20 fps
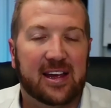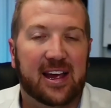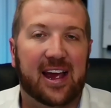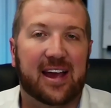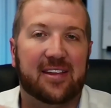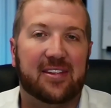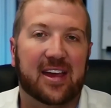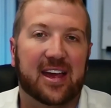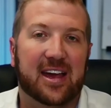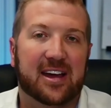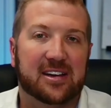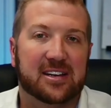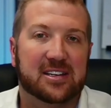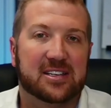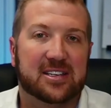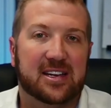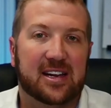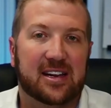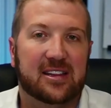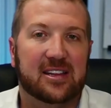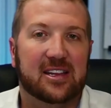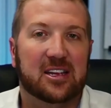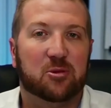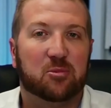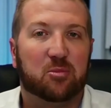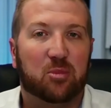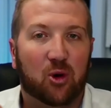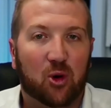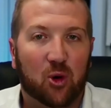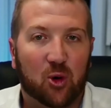and they understand the
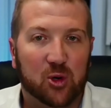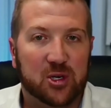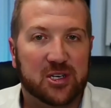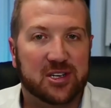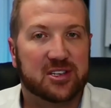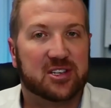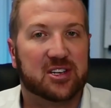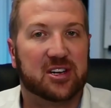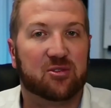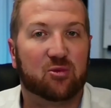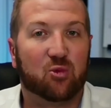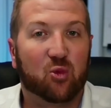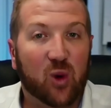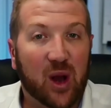importance and